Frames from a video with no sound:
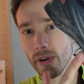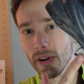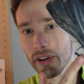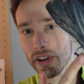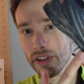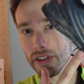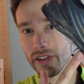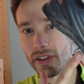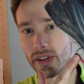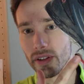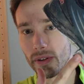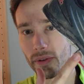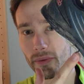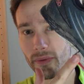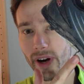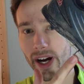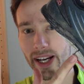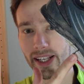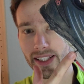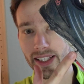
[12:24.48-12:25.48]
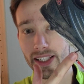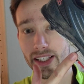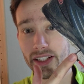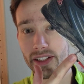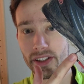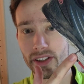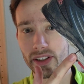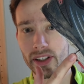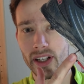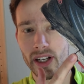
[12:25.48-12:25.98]
point right
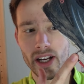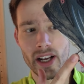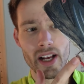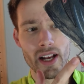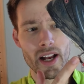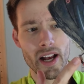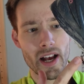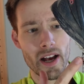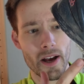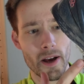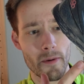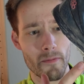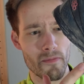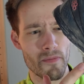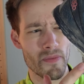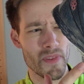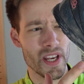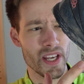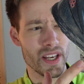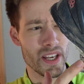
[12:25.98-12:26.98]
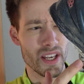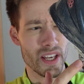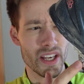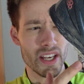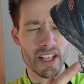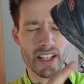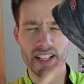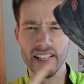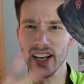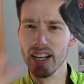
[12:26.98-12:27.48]
here.
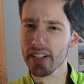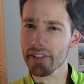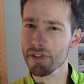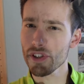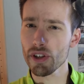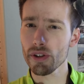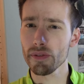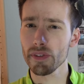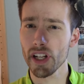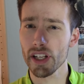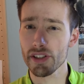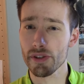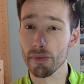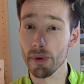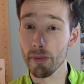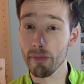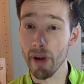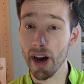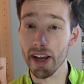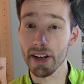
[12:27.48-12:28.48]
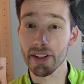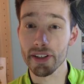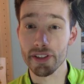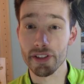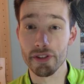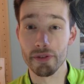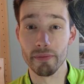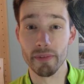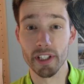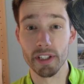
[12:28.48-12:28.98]
It kind of served as a reminder
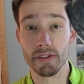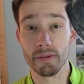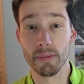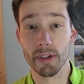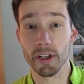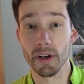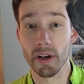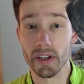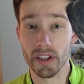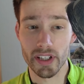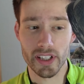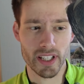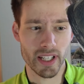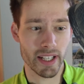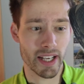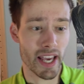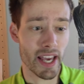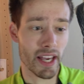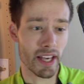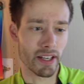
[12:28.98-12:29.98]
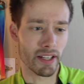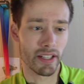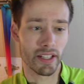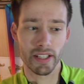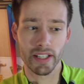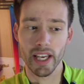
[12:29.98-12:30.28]
to me, to be honest, like, hey,